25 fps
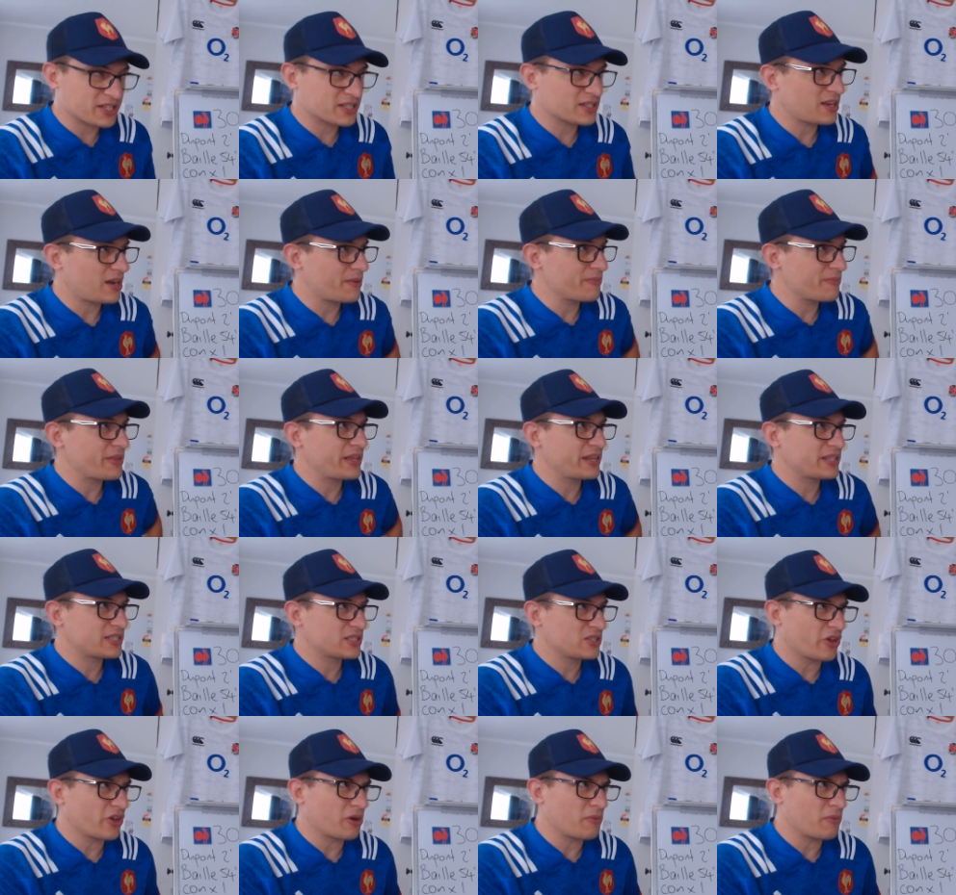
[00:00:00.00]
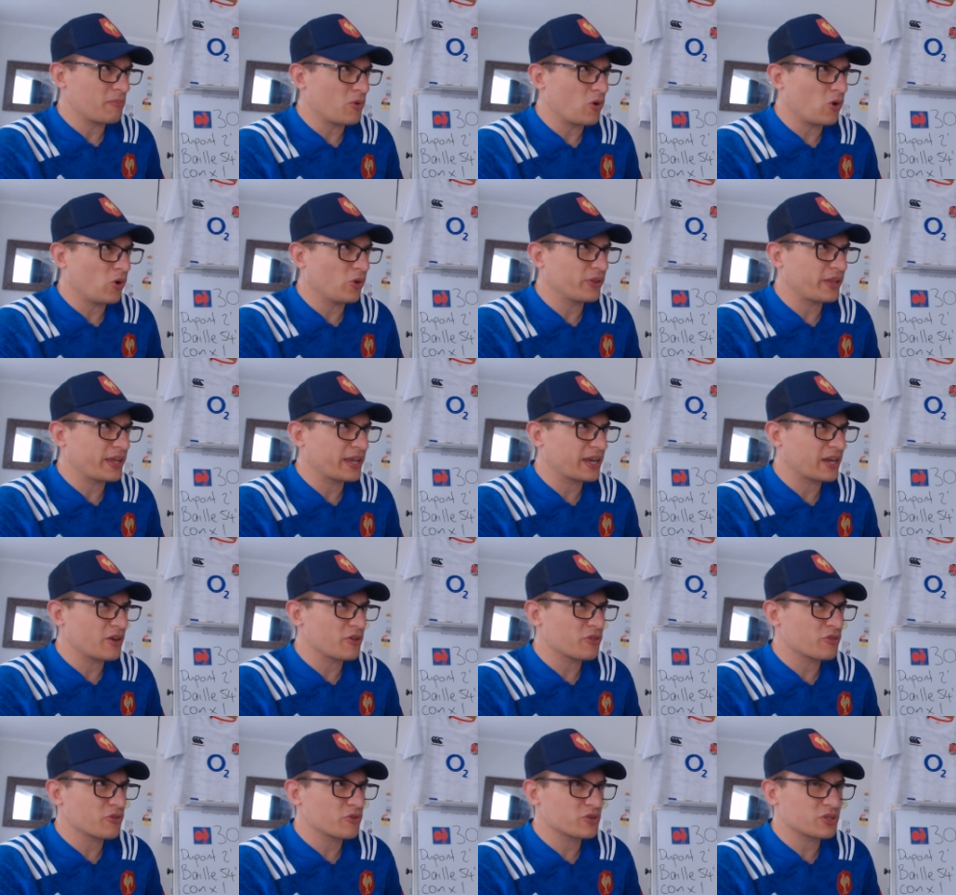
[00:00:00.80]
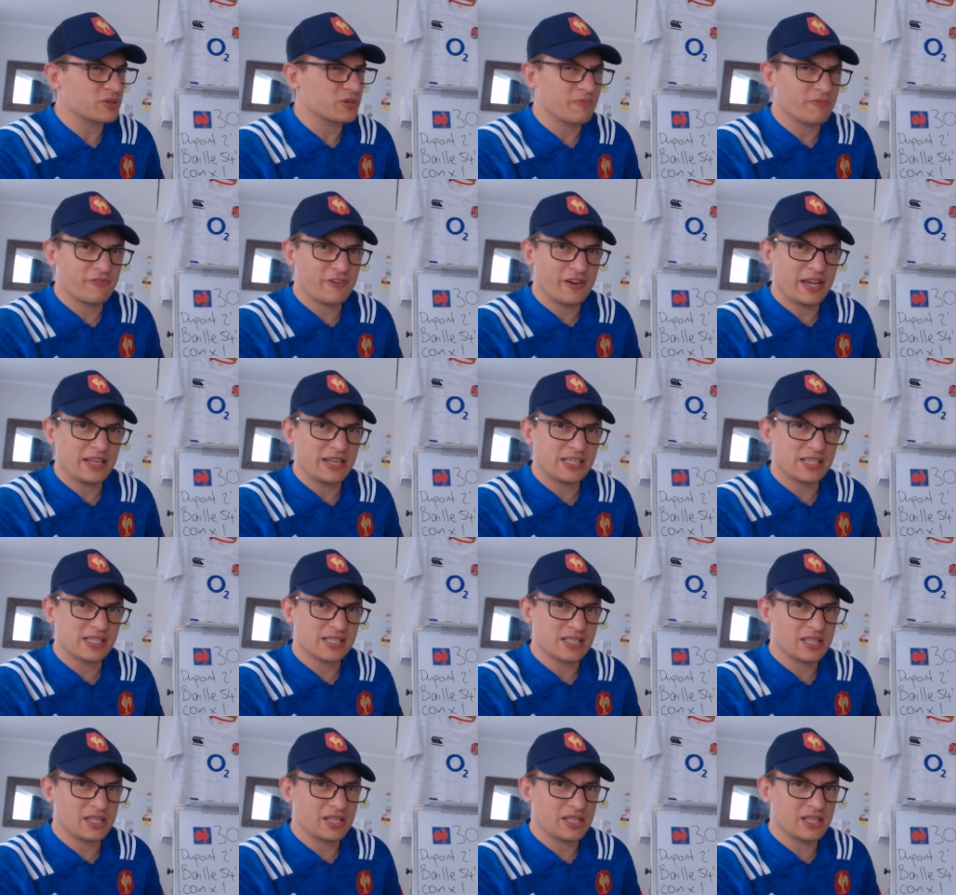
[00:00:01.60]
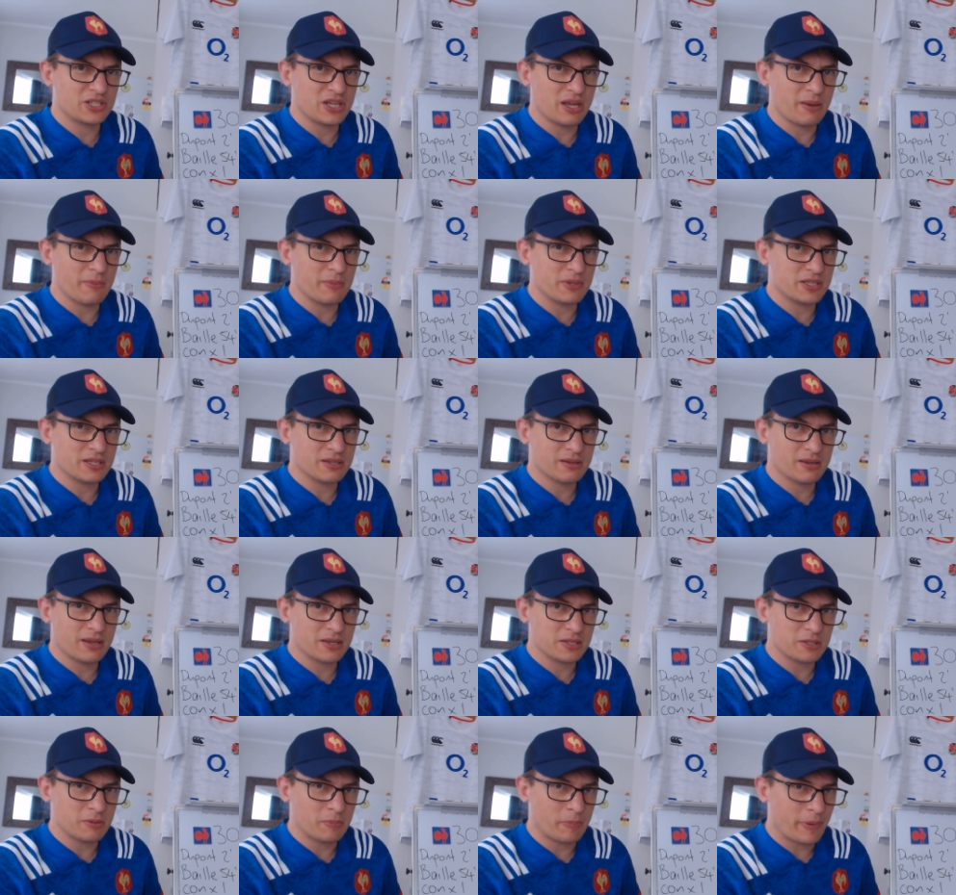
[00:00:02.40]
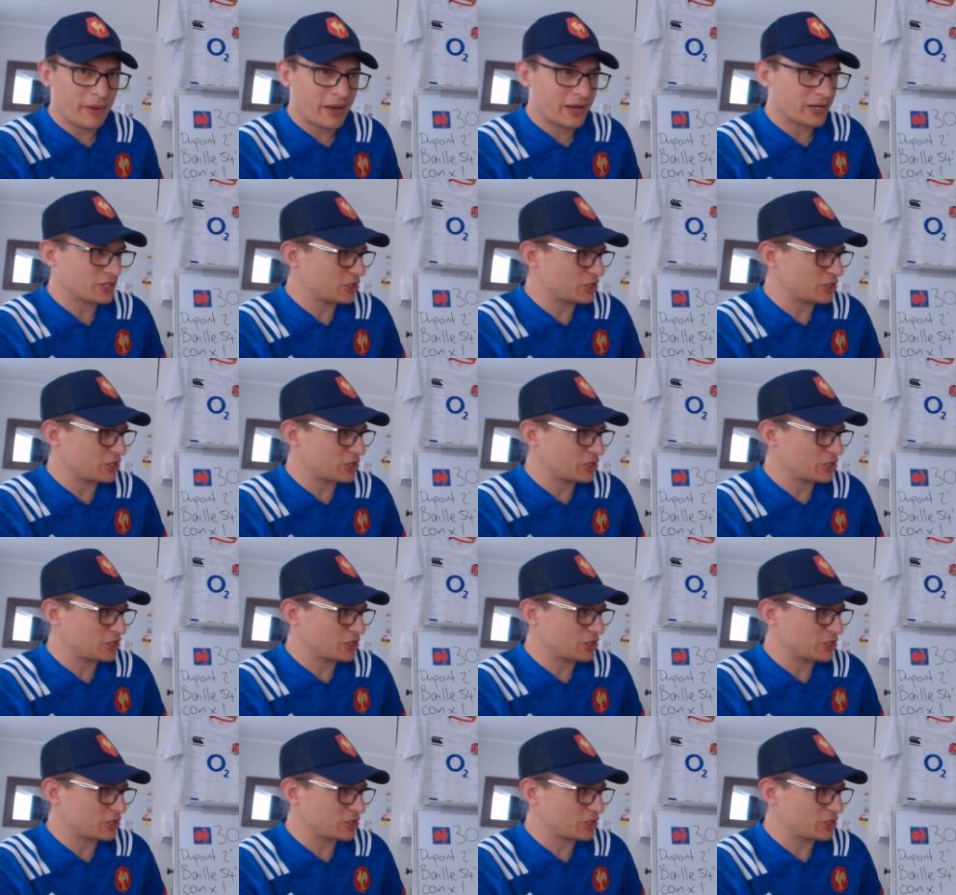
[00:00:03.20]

time that's not a maul. They go through some phases, and then Jamison Gibson-Park